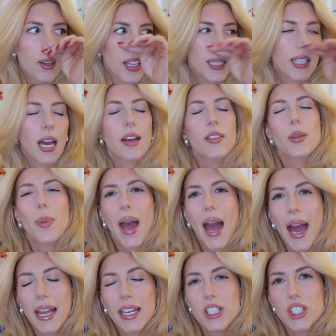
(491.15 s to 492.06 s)
like the
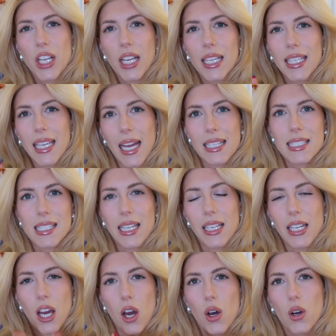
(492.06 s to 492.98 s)
packaging, yes
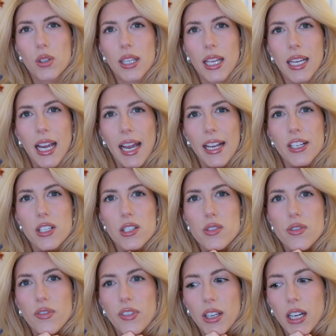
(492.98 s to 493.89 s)
and no, like I
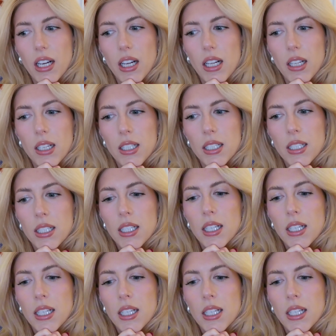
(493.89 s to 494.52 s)
just feel